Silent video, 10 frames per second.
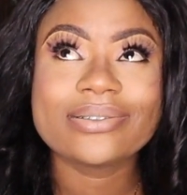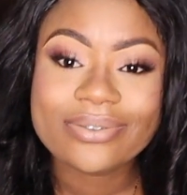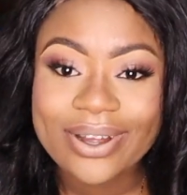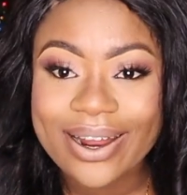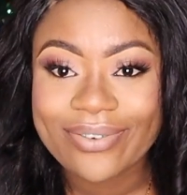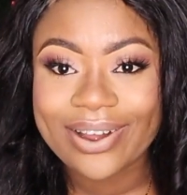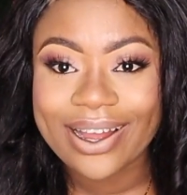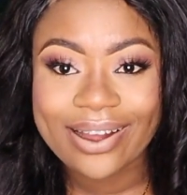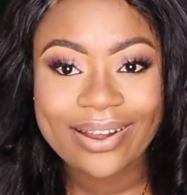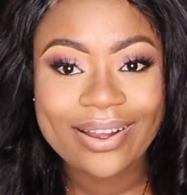
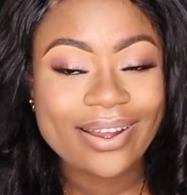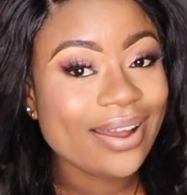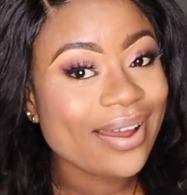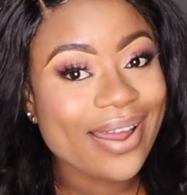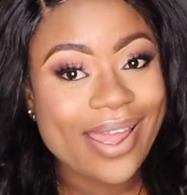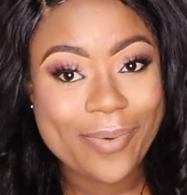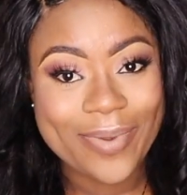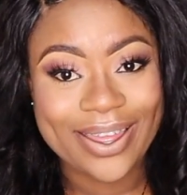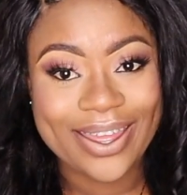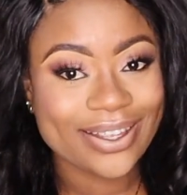whatever, I am
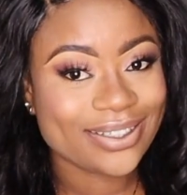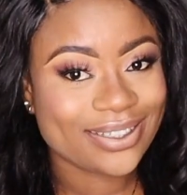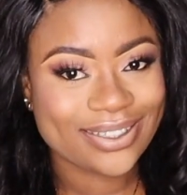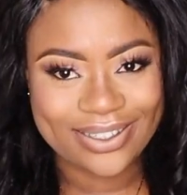engaged.